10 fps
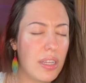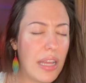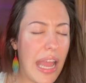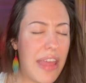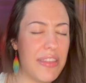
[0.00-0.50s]

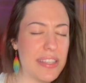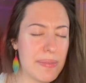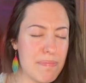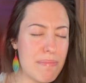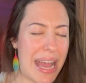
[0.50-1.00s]
and this
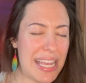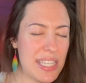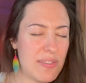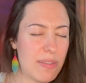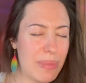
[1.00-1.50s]

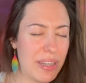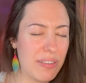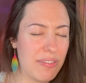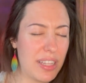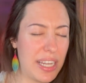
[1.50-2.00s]
massive amount
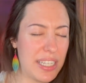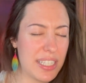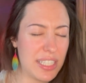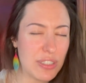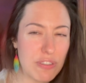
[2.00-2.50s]
of light
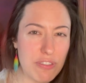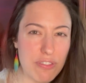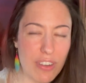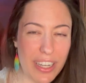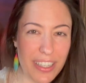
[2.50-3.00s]
is
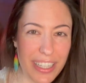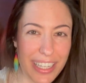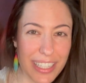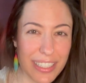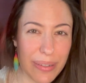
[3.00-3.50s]

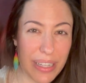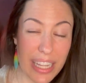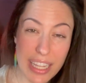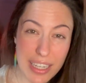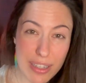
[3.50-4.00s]
funneling
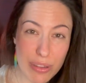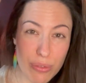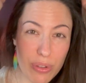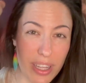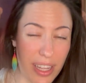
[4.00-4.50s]
in
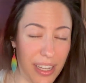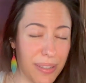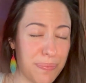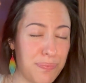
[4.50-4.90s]
through the head